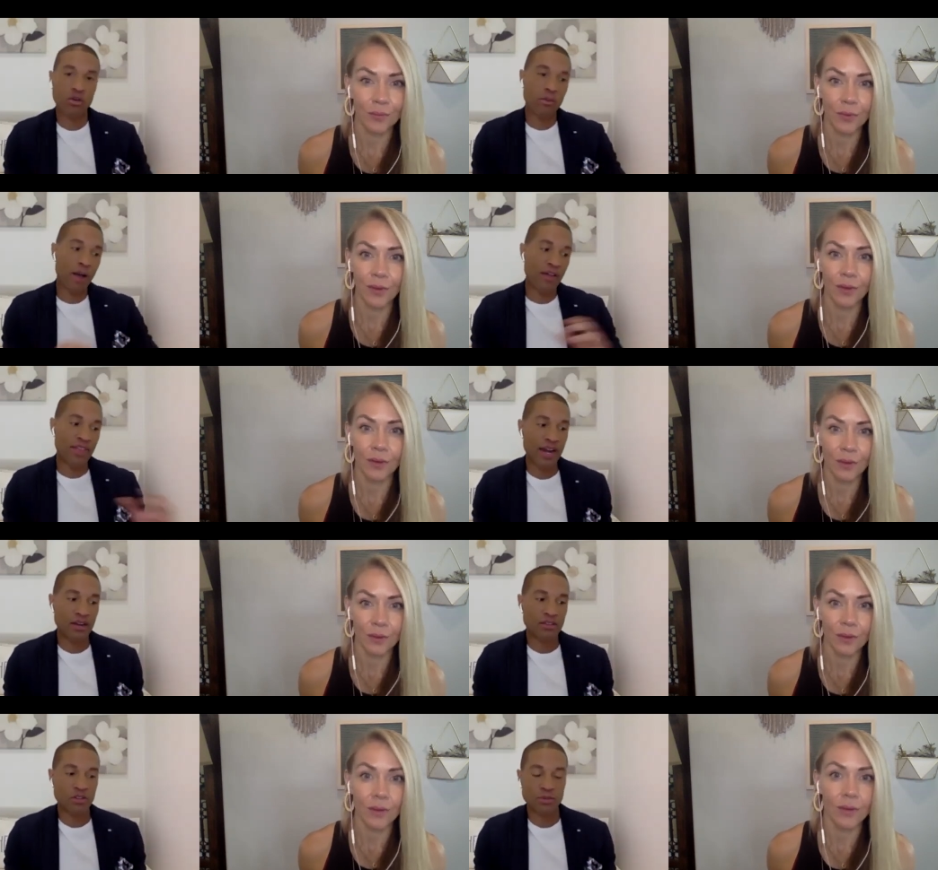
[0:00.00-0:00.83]
Speaker 1: about that
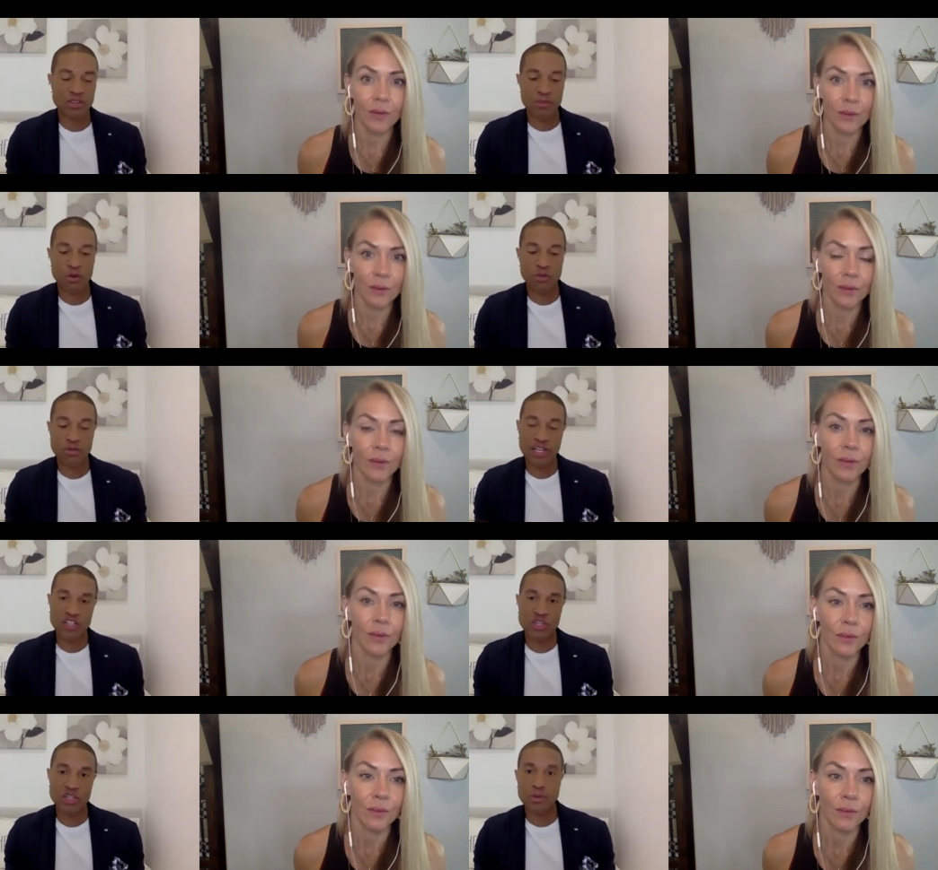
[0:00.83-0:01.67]
in terms of both
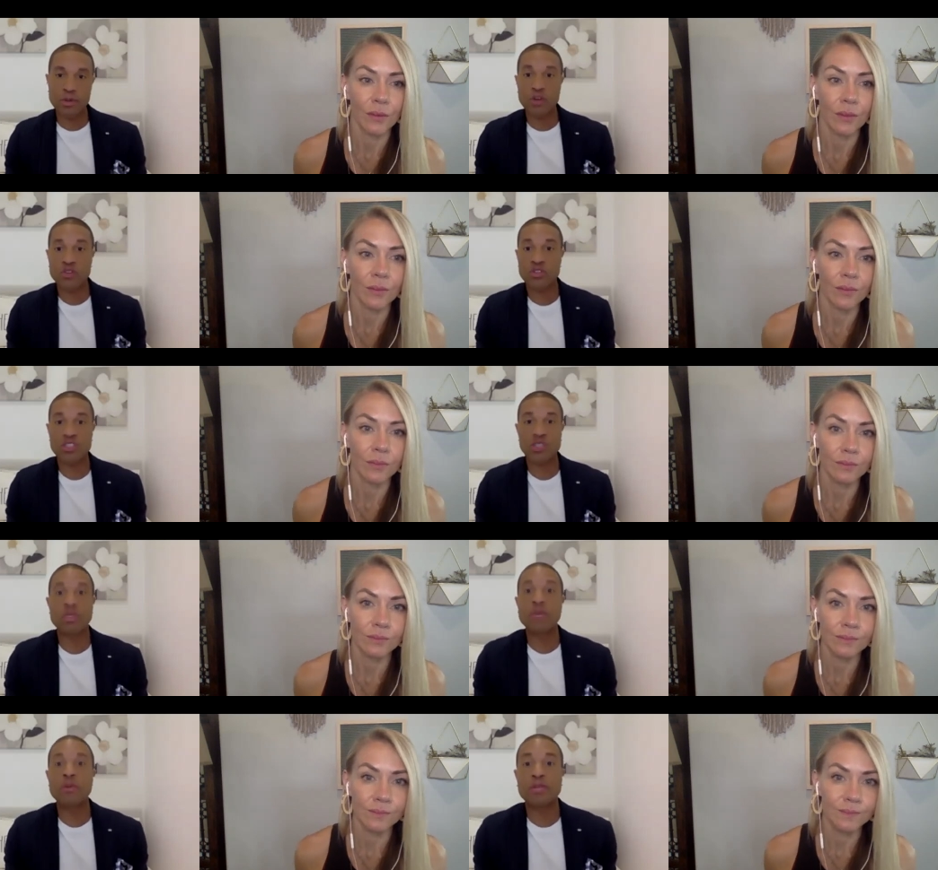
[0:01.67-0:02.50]
relationships, but also just
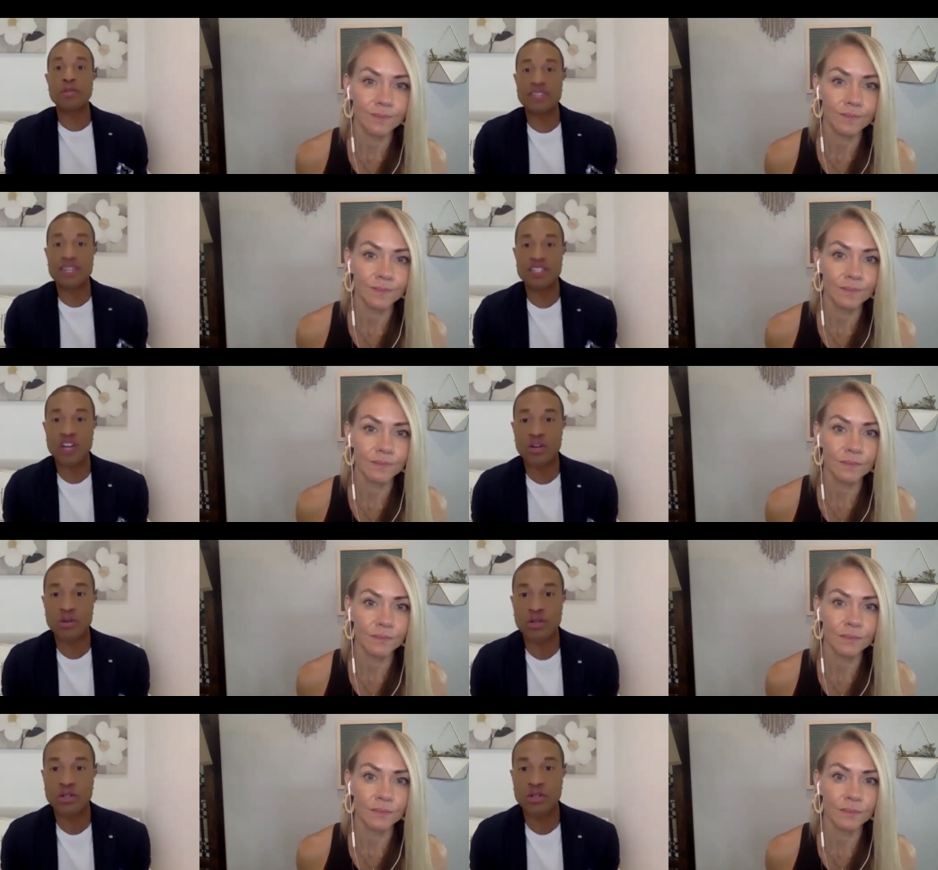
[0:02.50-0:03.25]
people pleasing in general.